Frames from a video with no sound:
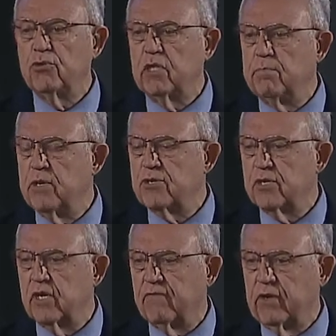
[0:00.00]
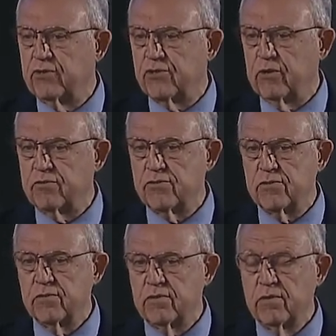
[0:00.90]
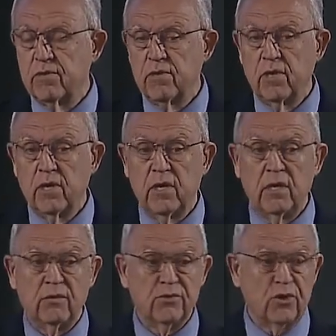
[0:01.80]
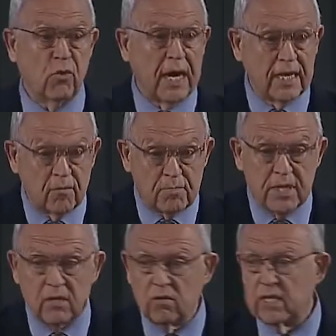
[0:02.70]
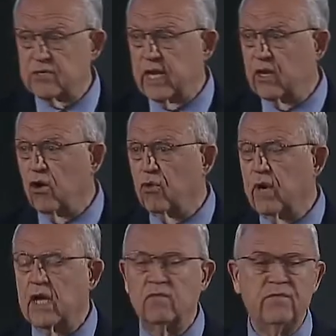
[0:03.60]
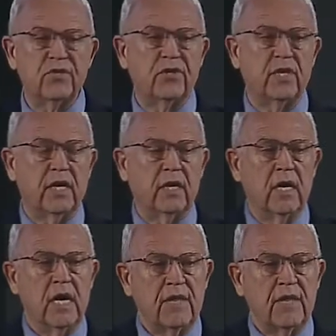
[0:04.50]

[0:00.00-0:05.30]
to the mission of our church? And so I appeal as I go around visiting